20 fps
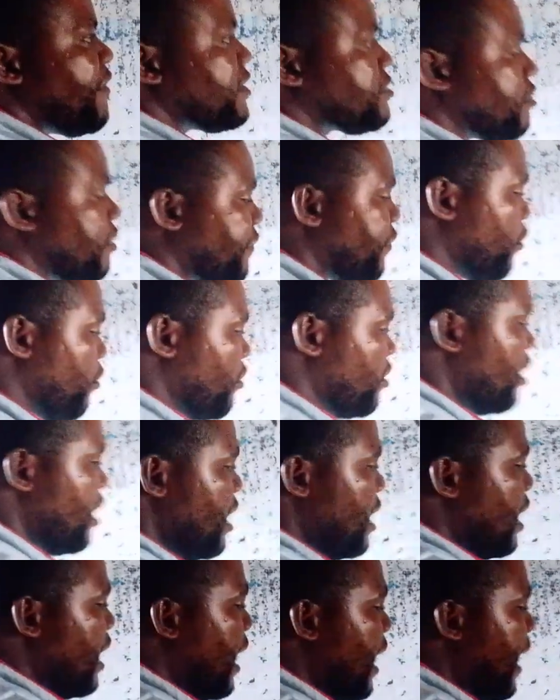first of all.
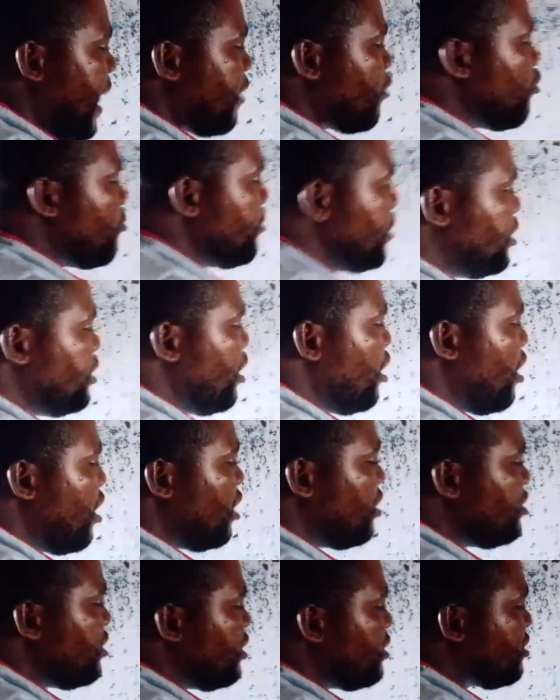
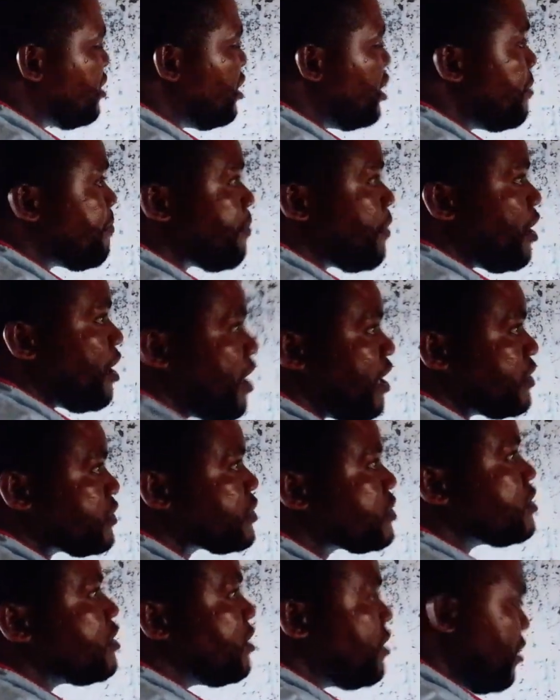Aluminium is 3
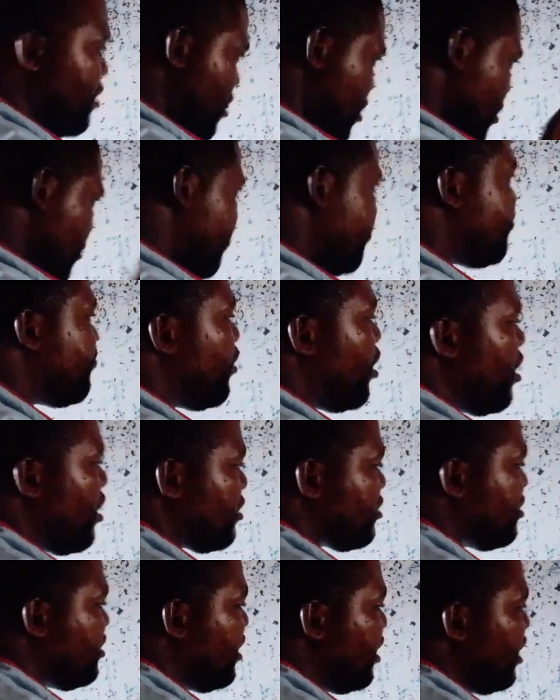plus
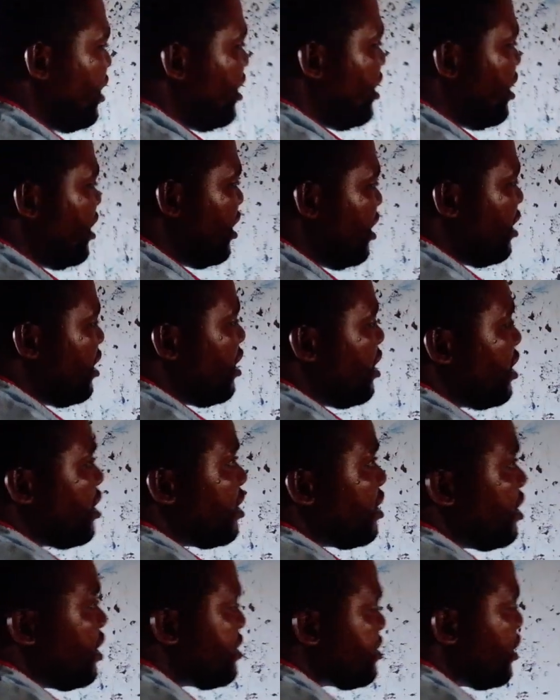3E
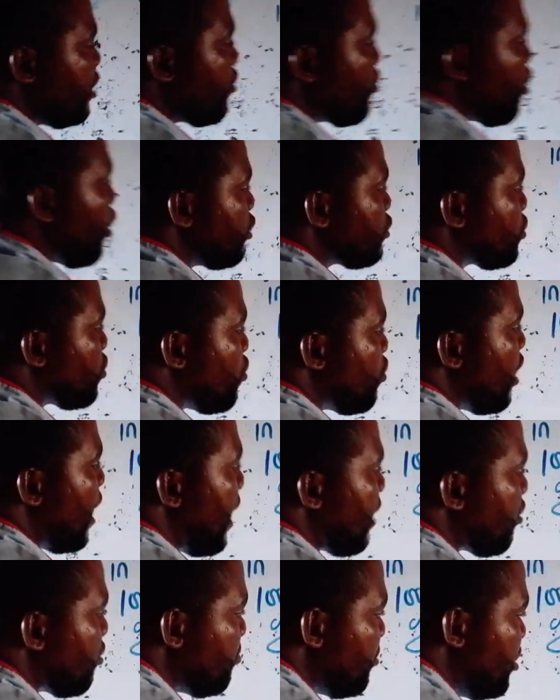is equal to
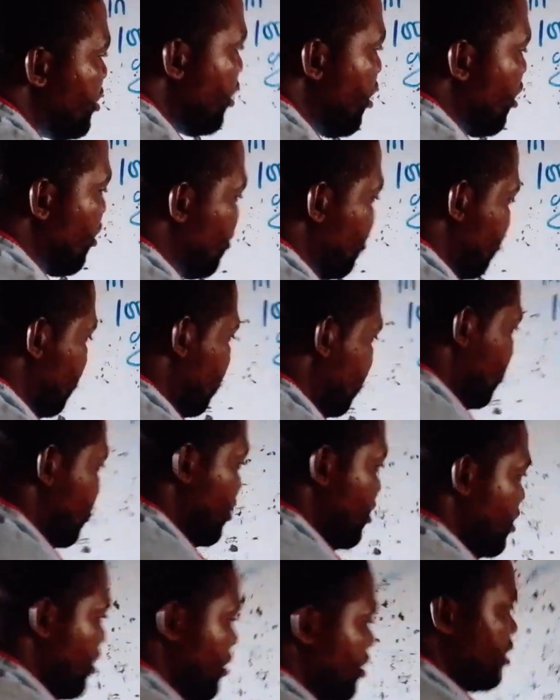aluminium.
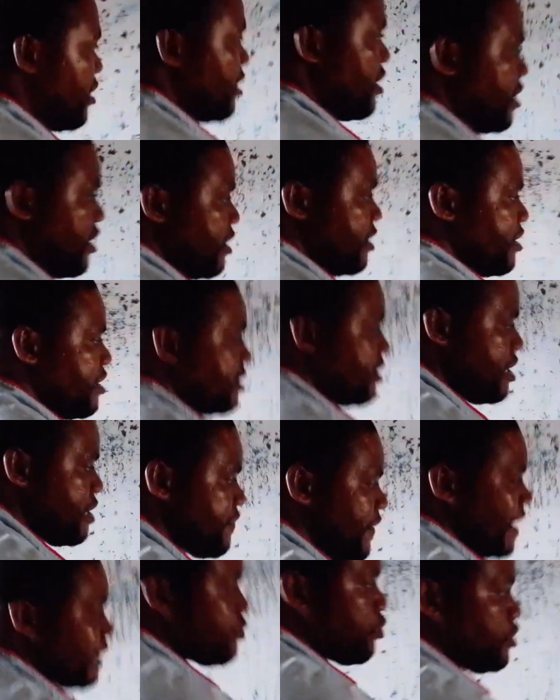
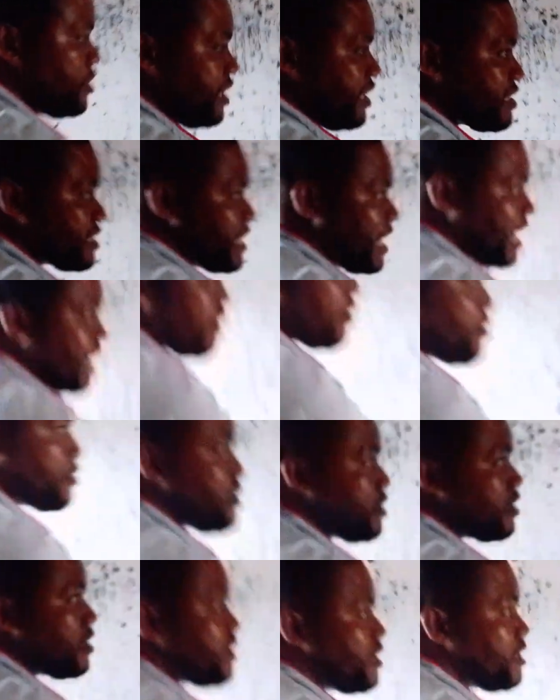If I do this now,
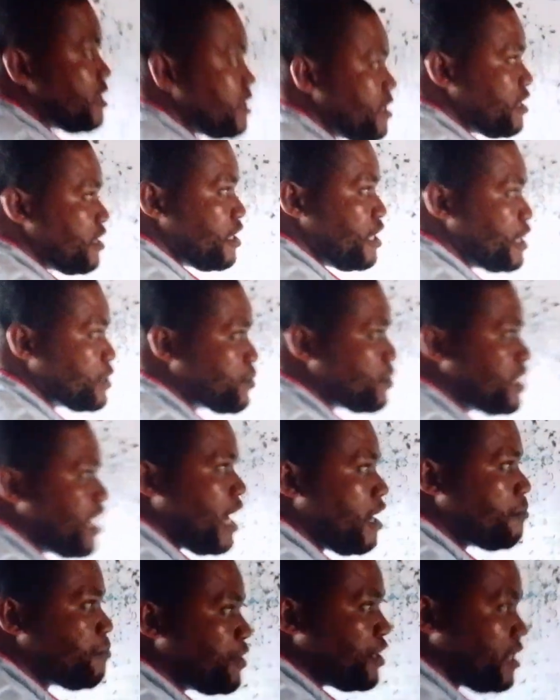it will
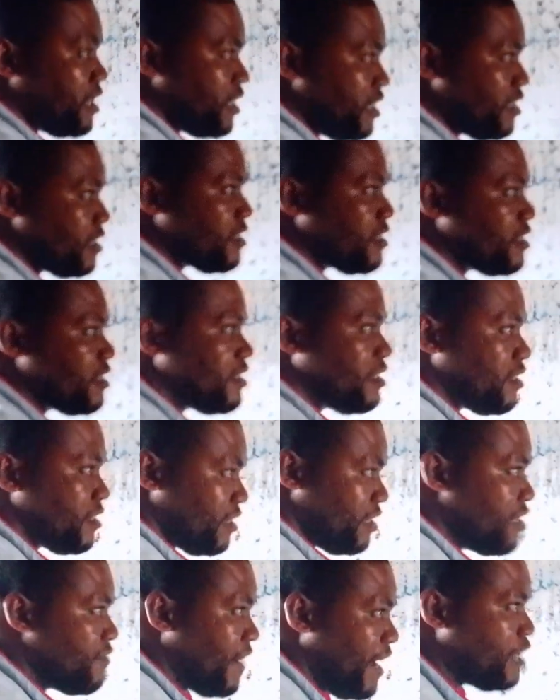now be,
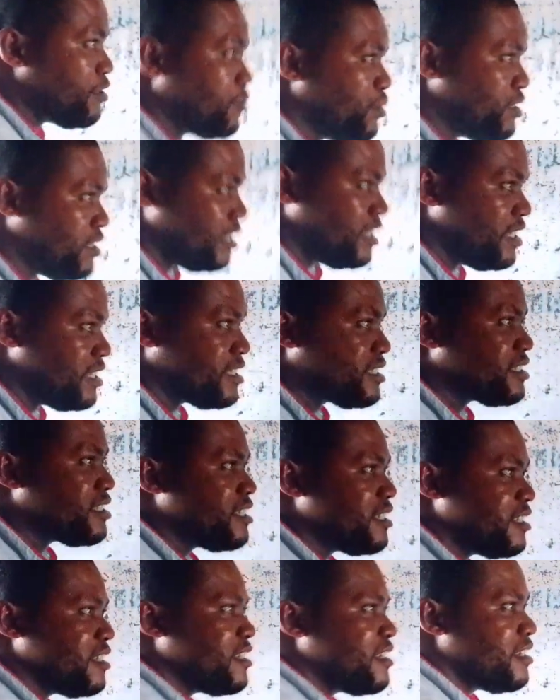if I do this,